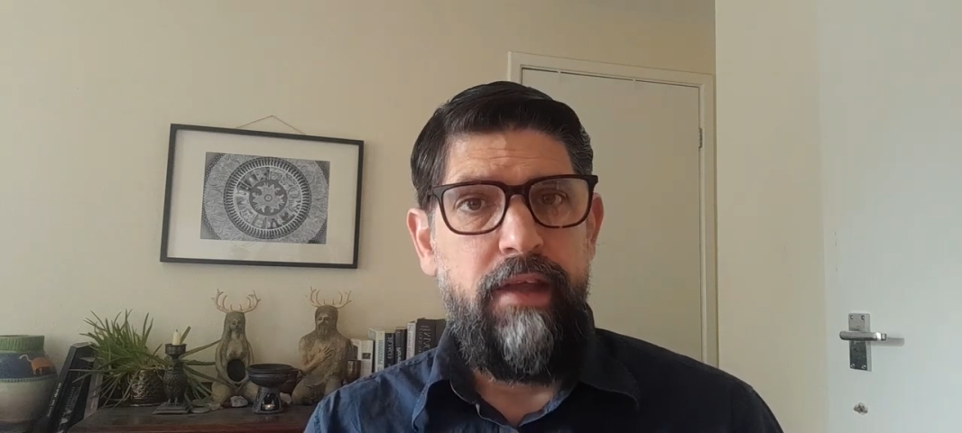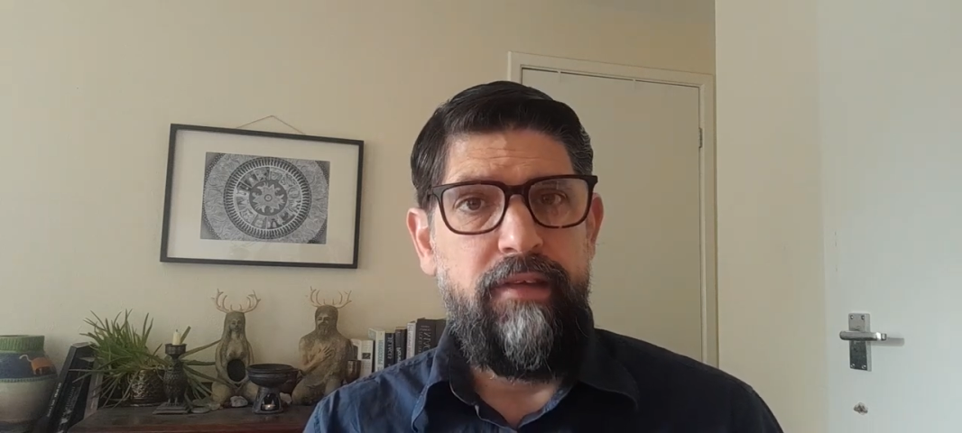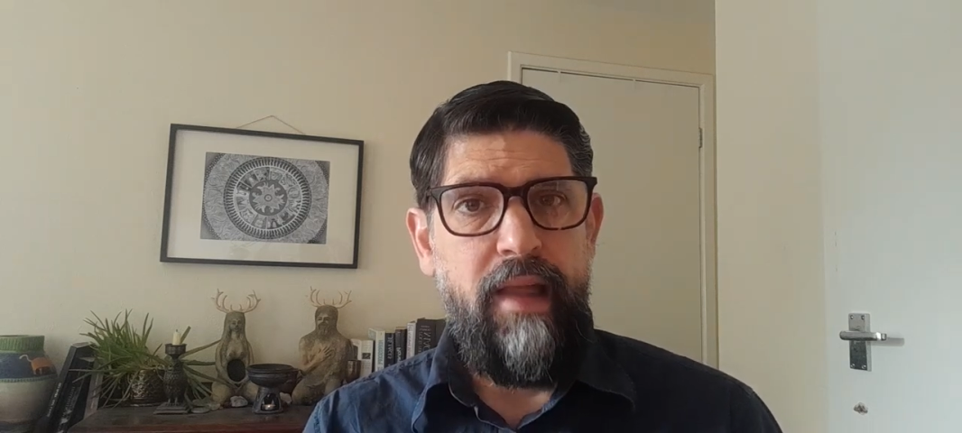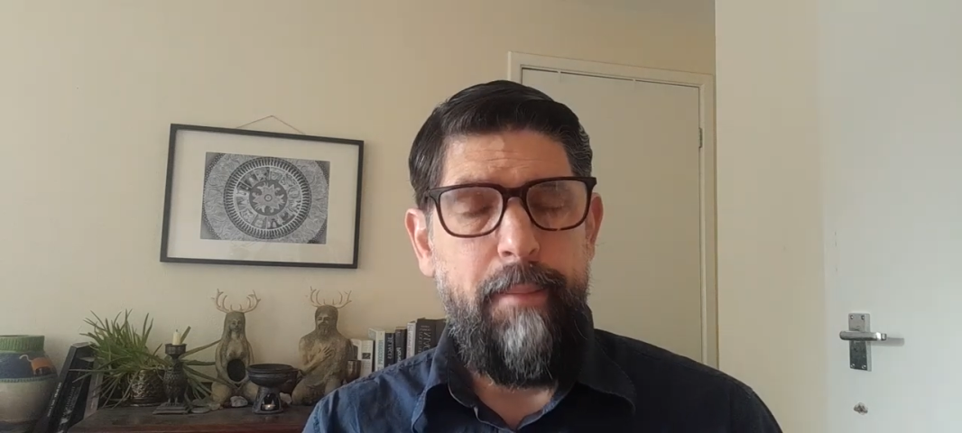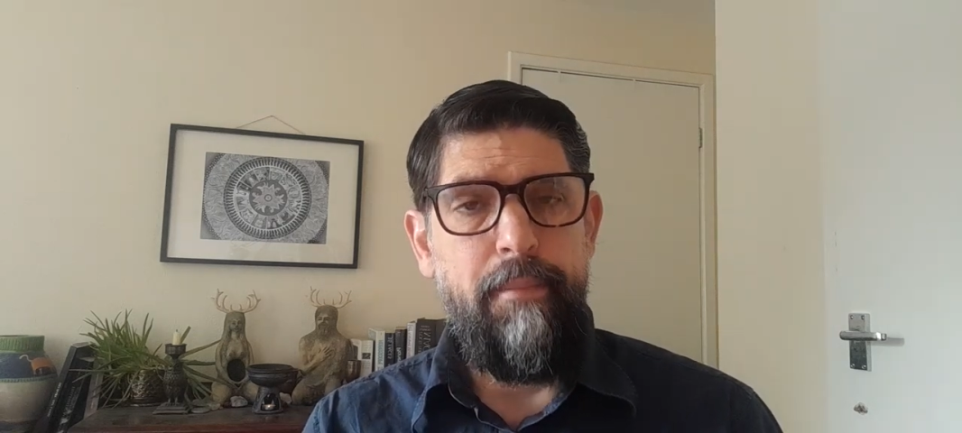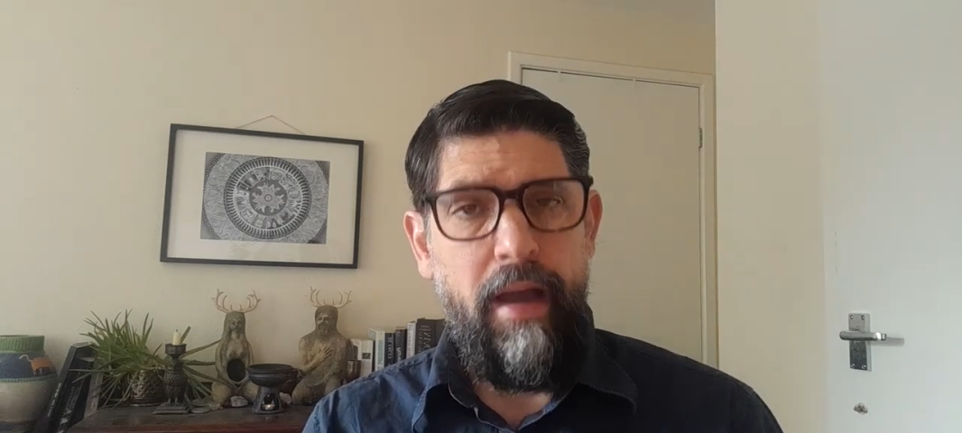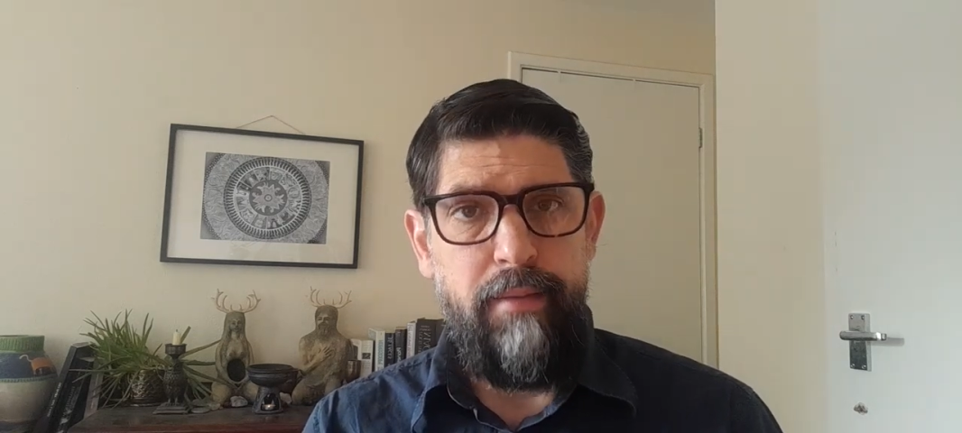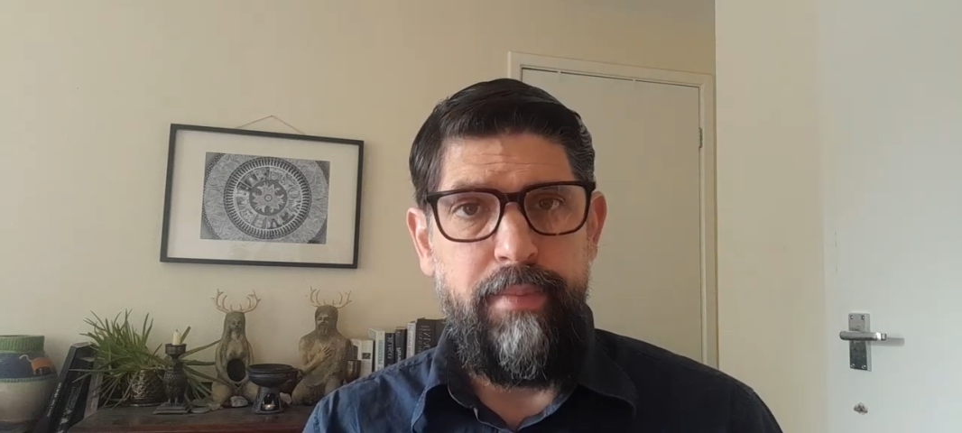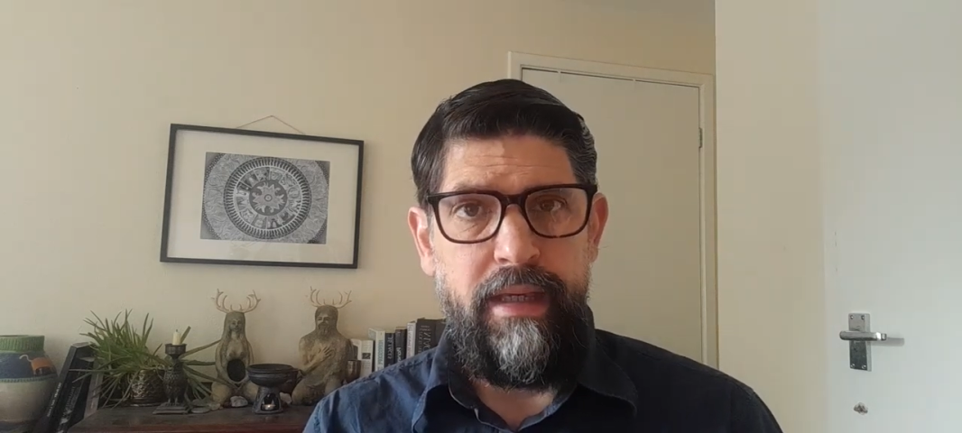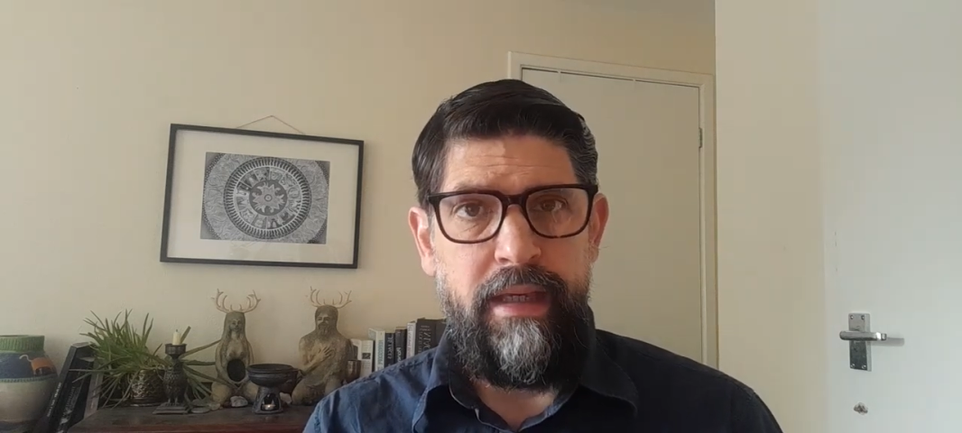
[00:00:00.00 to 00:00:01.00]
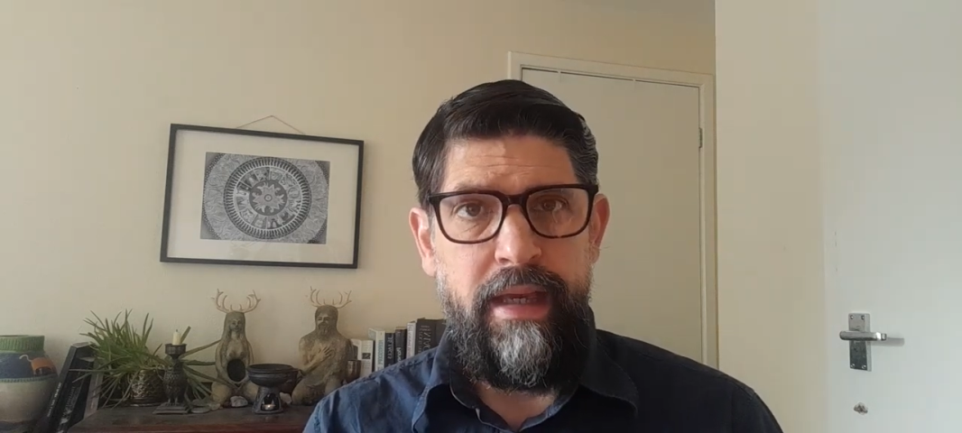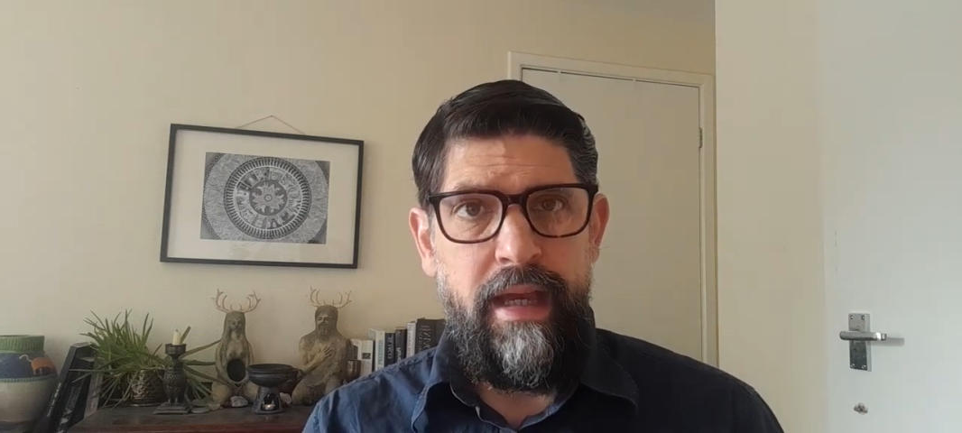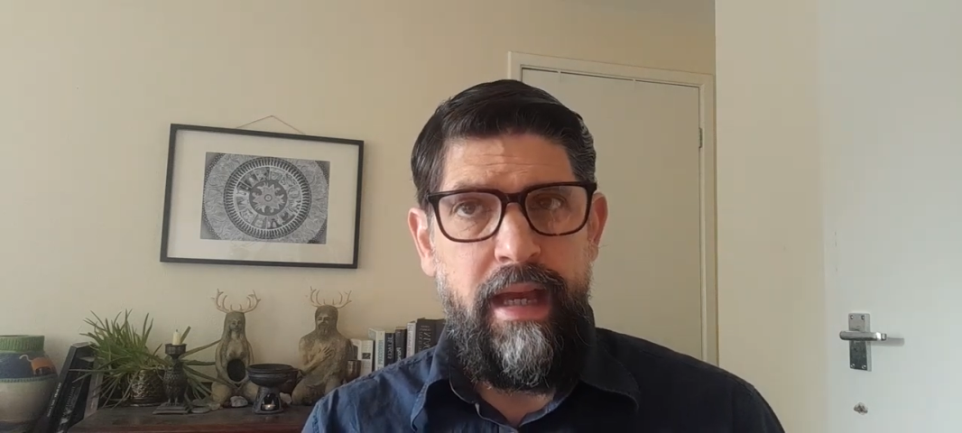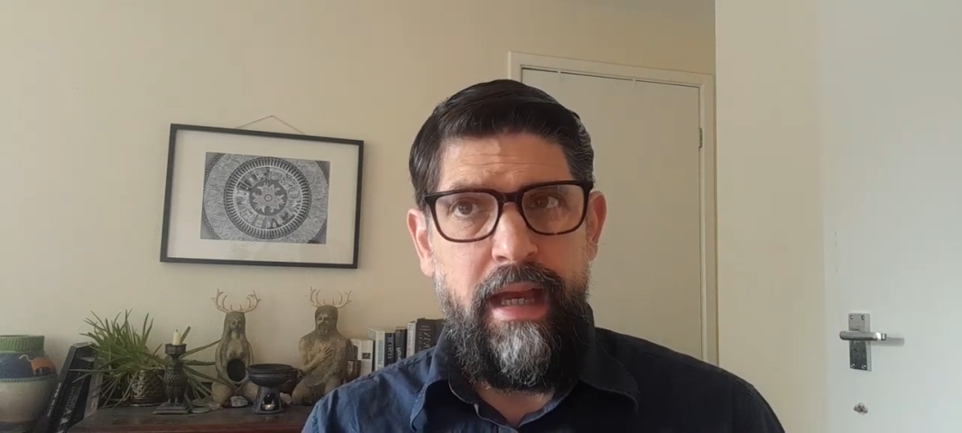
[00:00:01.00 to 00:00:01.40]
So that might be